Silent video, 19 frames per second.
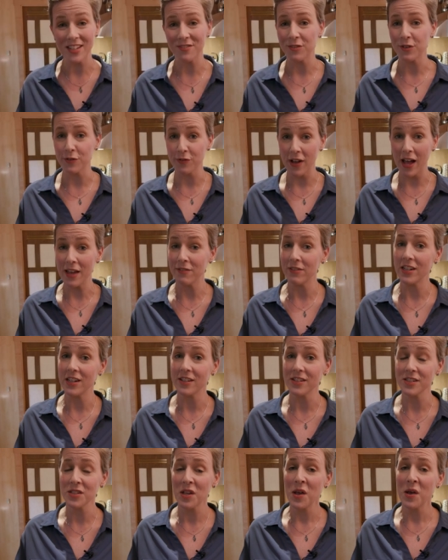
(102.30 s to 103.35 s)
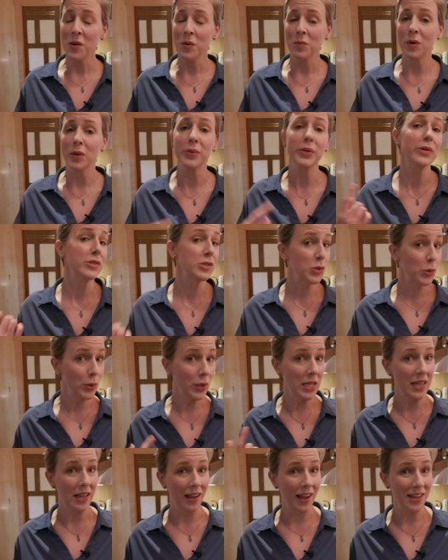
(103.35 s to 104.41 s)
in for five years while we were
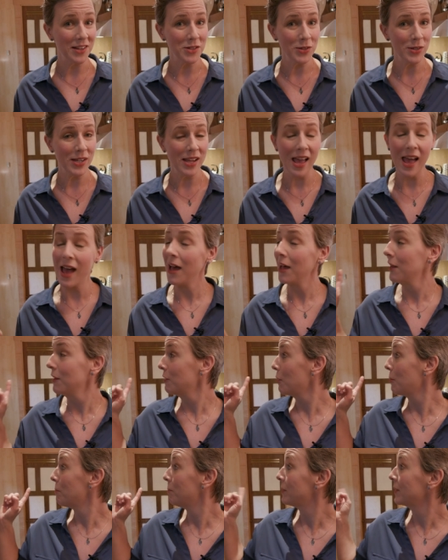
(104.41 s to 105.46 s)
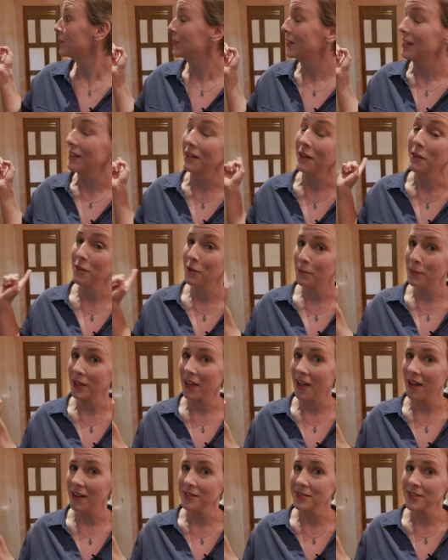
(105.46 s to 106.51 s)
touring the country and building the
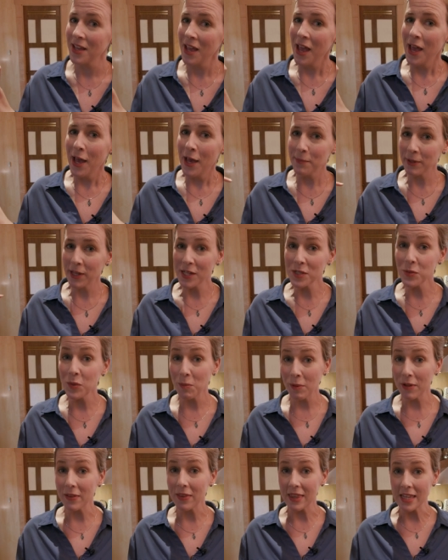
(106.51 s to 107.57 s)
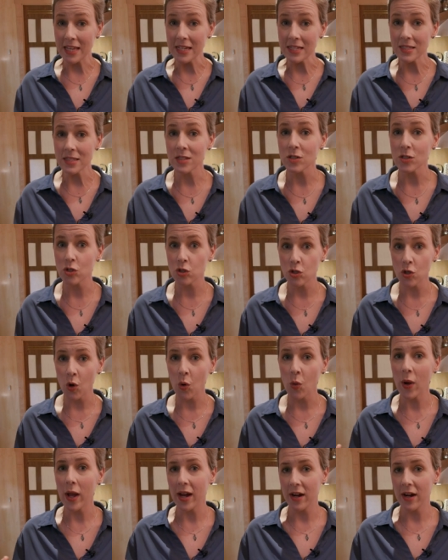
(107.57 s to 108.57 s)
big house. And because we built this so